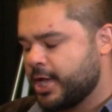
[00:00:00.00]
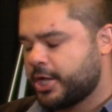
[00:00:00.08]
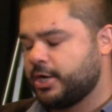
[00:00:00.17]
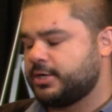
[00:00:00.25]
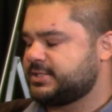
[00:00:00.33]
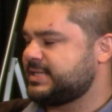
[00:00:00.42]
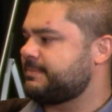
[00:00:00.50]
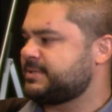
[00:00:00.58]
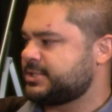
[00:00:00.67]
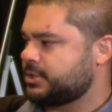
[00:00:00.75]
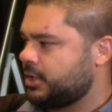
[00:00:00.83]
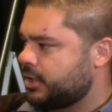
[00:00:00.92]
good
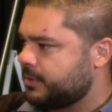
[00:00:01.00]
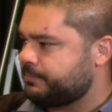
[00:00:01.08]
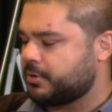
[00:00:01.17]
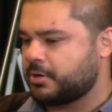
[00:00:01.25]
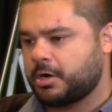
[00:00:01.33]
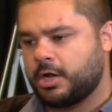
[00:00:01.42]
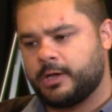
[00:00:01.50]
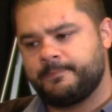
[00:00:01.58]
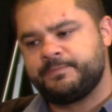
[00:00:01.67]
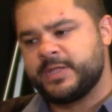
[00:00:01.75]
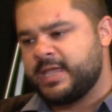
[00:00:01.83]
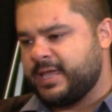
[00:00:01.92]
sepsis alert protocol,
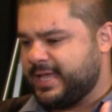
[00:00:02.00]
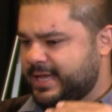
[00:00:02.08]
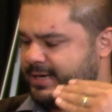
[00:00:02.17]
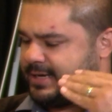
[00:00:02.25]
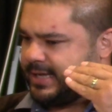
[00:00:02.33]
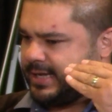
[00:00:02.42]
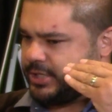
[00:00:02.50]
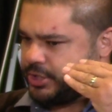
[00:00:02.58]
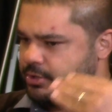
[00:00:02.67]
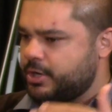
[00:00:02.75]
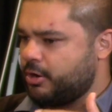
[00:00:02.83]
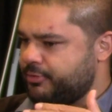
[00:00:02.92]
and
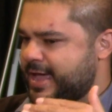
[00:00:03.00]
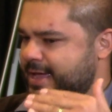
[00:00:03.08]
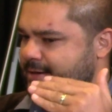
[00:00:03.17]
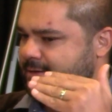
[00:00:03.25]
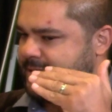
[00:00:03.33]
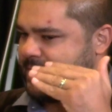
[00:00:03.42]
that